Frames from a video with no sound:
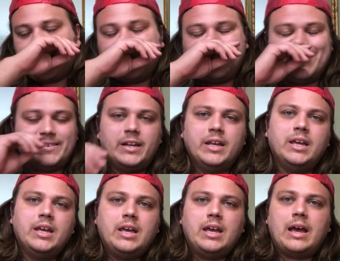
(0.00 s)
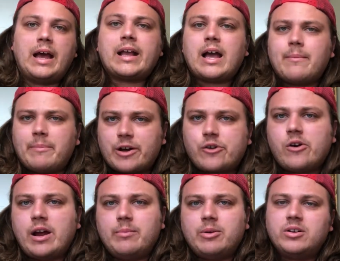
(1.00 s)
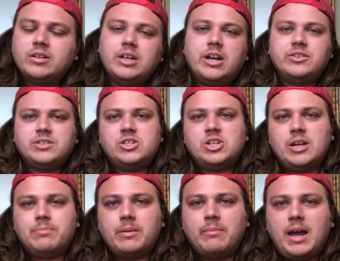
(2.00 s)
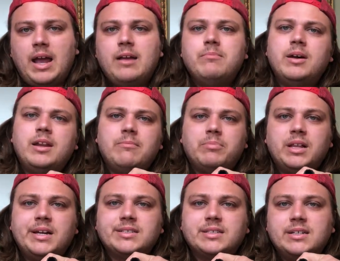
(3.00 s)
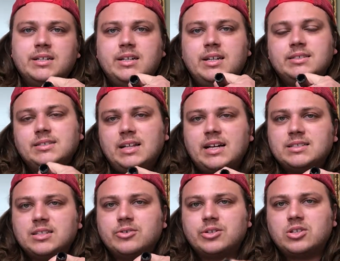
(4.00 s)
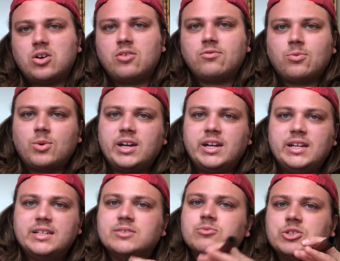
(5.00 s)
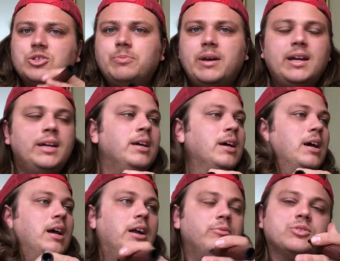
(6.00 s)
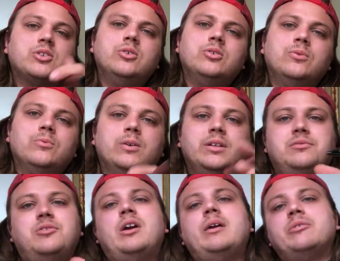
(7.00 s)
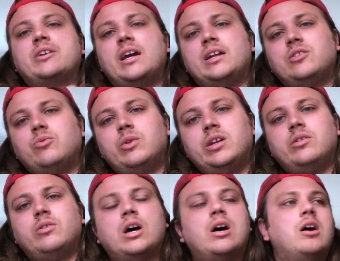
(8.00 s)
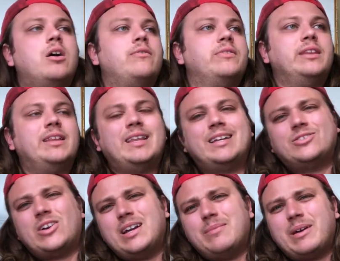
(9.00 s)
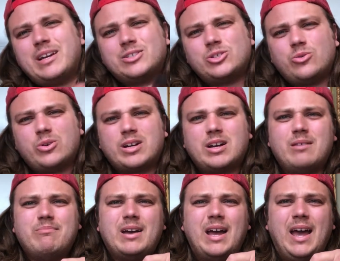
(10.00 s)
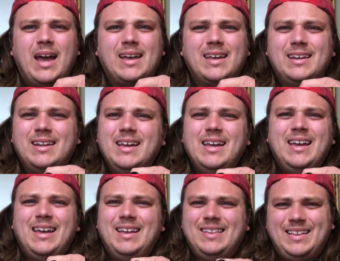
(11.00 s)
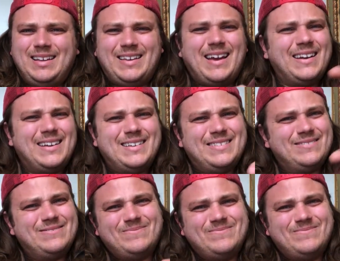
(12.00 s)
out. And I got my Kramer, you know, it's cheaply made, but it plays good. It's a nice little guitar for what it is and what you pay. And it was cool. Well, Kramer kind of dwindled off, and then they tried to make a short comeback, and they kind of